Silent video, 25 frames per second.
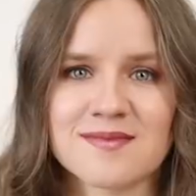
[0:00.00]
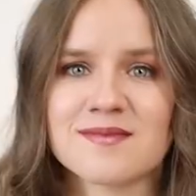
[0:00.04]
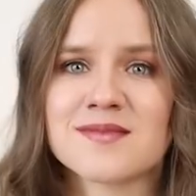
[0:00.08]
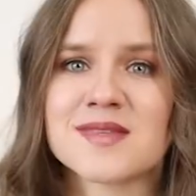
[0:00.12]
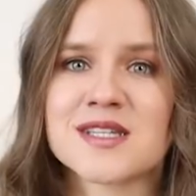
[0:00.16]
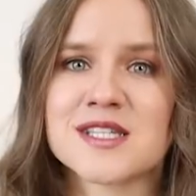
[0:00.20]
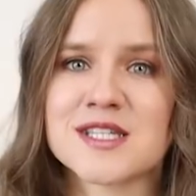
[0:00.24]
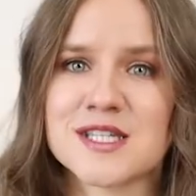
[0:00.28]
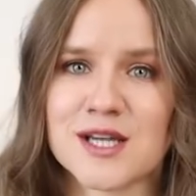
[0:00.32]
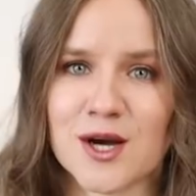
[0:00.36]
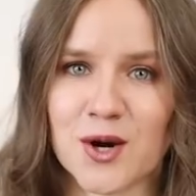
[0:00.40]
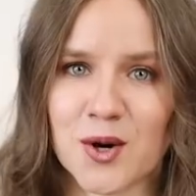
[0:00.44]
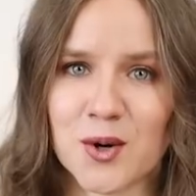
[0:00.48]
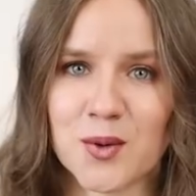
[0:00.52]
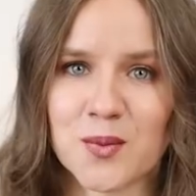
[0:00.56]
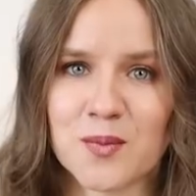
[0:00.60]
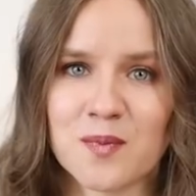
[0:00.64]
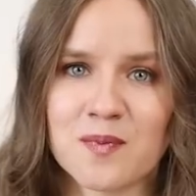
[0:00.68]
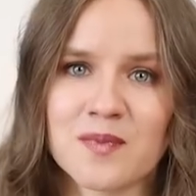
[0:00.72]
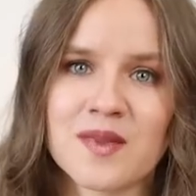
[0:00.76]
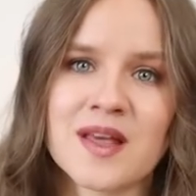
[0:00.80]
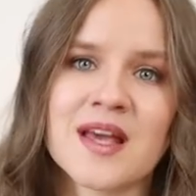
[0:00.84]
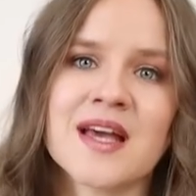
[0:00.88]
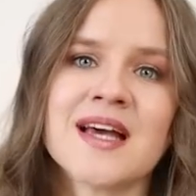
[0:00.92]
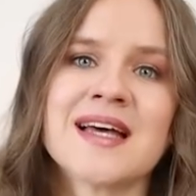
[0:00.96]
So
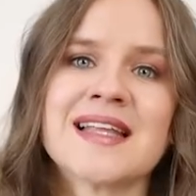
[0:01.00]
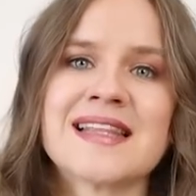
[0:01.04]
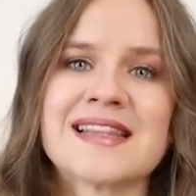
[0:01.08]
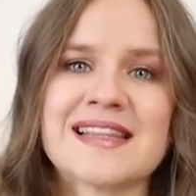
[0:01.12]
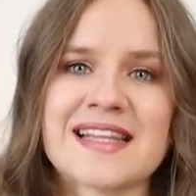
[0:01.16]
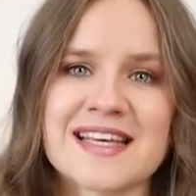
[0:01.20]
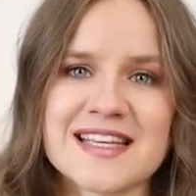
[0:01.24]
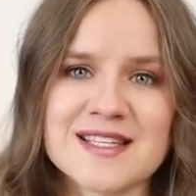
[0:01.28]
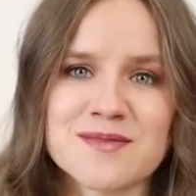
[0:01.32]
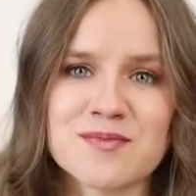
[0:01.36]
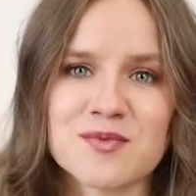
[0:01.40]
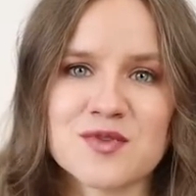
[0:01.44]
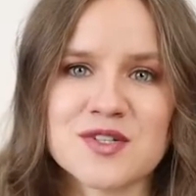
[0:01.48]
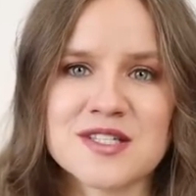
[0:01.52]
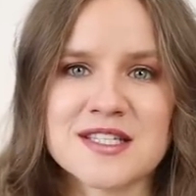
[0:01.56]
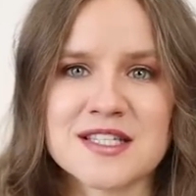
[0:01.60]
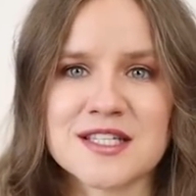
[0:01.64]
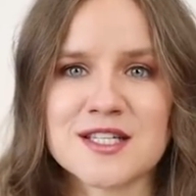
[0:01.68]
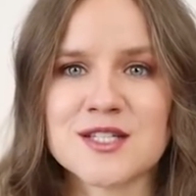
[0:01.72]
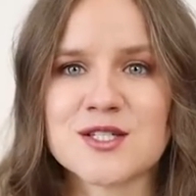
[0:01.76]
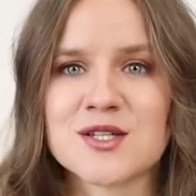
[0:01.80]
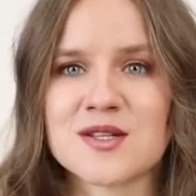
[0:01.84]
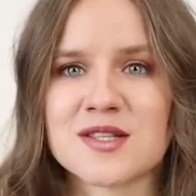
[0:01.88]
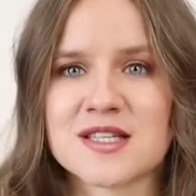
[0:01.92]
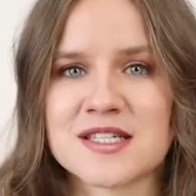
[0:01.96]
let's proceed
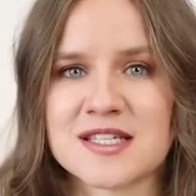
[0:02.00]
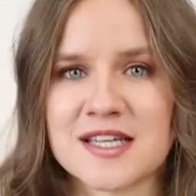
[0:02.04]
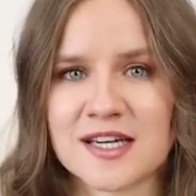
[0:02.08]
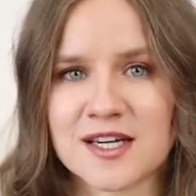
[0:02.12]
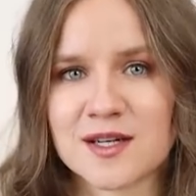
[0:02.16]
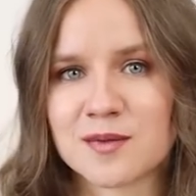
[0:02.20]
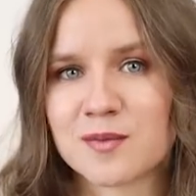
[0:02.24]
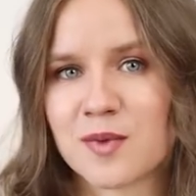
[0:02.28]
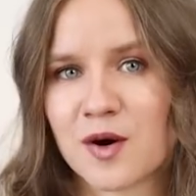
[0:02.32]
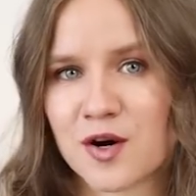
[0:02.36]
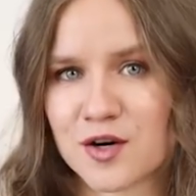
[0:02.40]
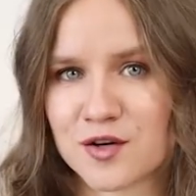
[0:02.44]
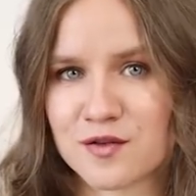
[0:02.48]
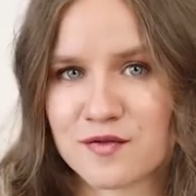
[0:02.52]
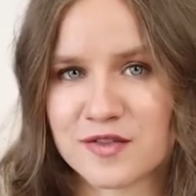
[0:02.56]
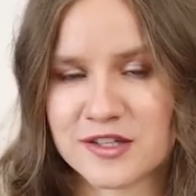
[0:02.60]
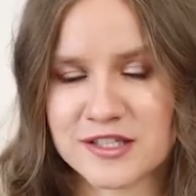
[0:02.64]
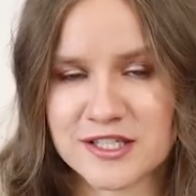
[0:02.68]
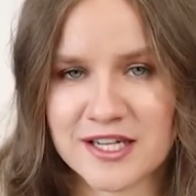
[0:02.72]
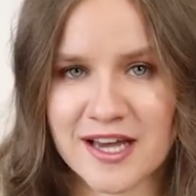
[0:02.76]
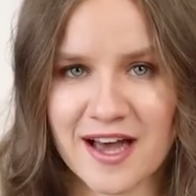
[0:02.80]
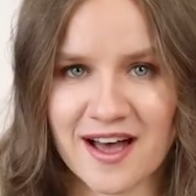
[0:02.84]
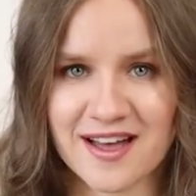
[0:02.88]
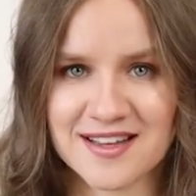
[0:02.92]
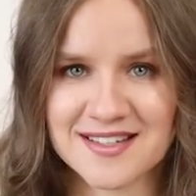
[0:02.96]
to the second part of the
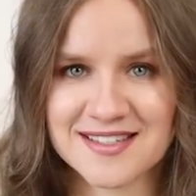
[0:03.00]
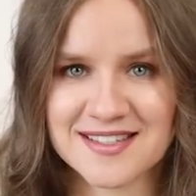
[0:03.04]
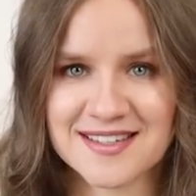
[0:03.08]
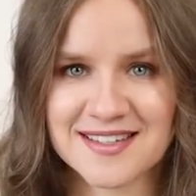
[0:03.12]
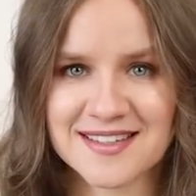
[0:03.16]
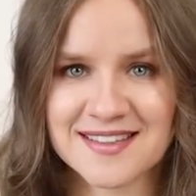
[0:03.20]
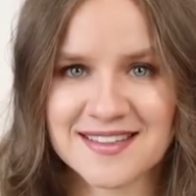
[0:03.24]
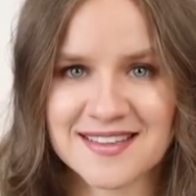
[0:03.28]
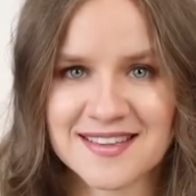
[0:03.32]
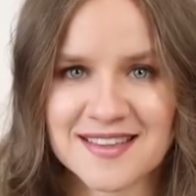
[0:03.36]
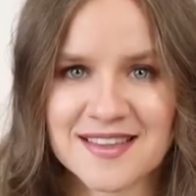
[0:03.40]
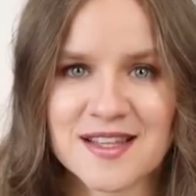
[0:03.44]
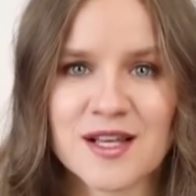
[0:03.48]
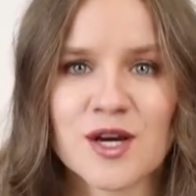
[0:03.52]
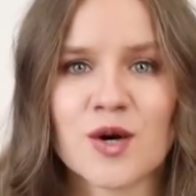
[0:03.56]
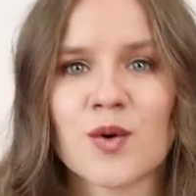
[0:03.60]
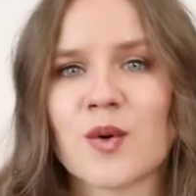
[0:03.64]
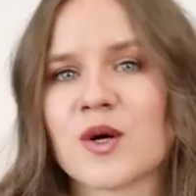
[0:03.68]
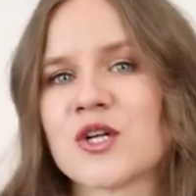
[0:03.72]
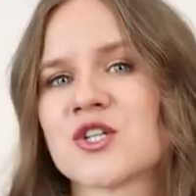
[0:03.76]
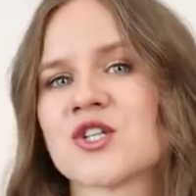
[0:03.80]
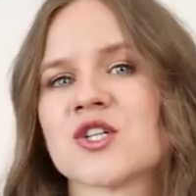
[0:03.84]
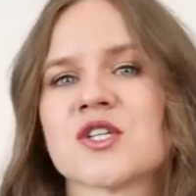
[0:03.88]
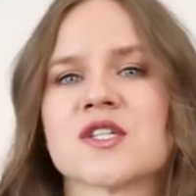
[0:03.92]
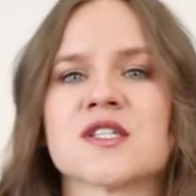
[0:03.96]
task,
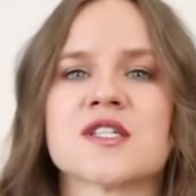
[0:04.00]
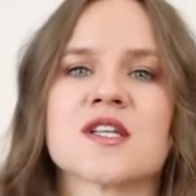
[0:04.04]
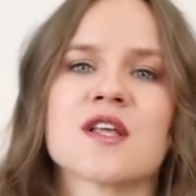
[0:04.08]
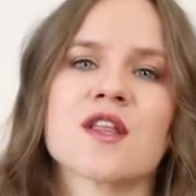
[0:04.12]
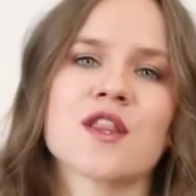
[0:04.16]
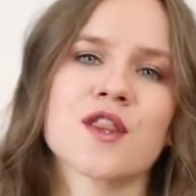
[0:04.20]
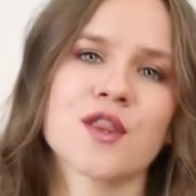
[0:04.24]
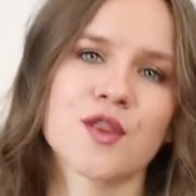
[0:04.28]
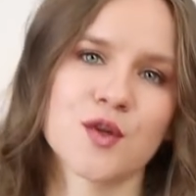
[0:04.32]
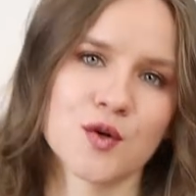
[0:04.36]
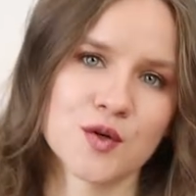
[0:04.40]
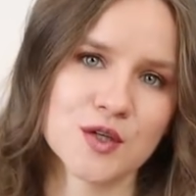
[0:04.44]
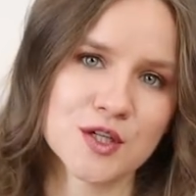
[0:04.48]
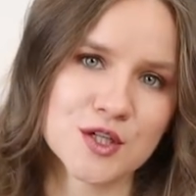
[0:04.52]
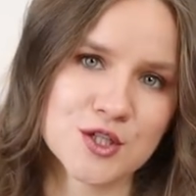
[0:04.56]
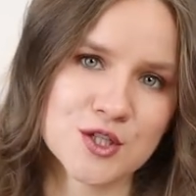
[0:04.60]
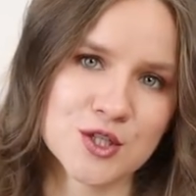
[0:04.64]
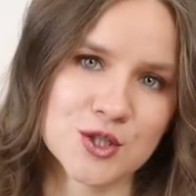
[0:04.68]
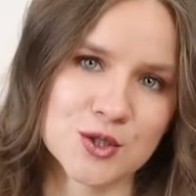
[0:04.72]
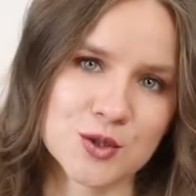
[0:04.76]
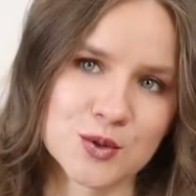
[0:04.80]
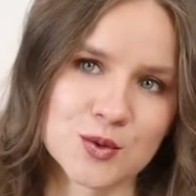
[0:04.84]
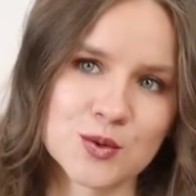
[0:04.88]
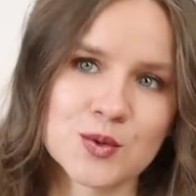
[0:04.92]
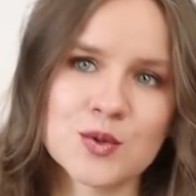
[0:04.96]
questions
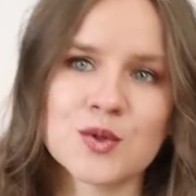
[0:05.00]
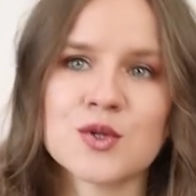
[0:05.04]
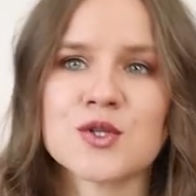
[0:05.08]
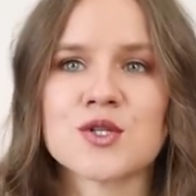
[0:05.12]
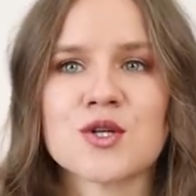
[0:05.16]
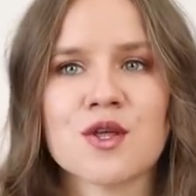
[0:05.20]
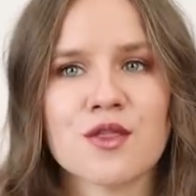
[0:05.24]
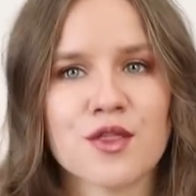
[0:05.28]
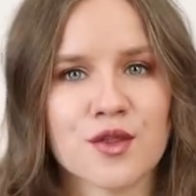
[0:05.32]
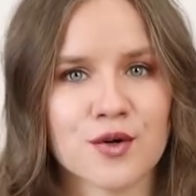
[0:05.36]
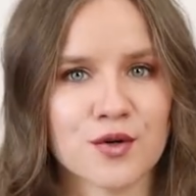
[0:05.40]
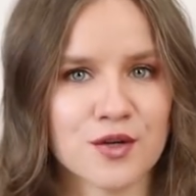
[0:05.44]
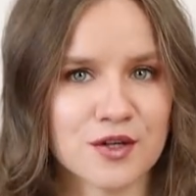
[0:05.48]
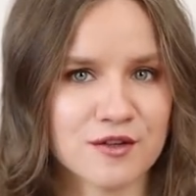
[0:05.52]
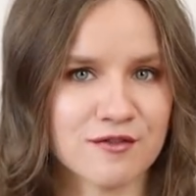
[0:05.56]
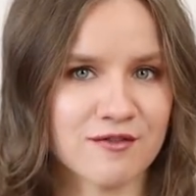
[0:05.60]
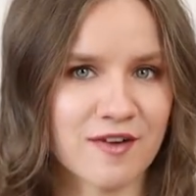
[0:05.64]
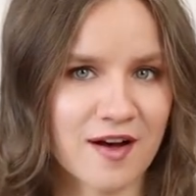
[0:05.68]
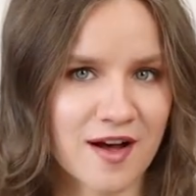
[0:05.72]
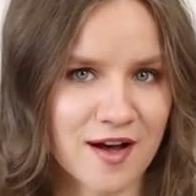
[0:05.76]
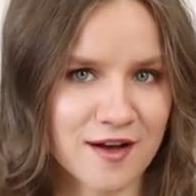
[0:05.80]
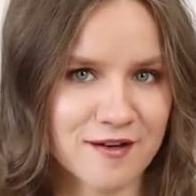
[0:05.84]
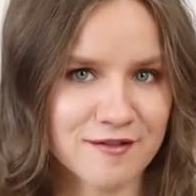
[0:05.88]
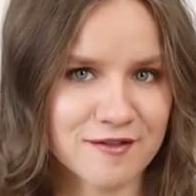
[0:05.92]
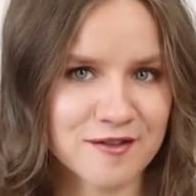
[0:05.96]
32 to
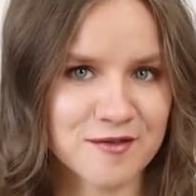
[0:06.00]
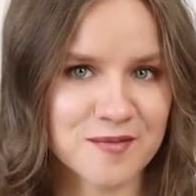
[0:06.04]
35.